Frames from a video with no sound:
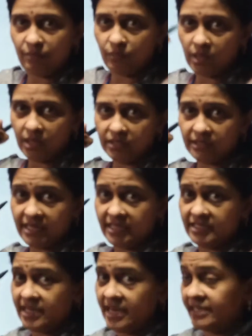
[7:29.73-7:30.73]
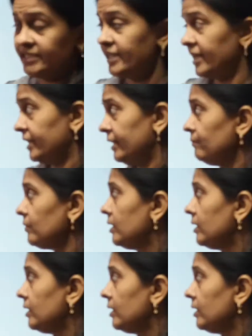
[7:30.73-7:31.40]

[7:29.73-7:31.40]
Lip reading: word, that is an adjective.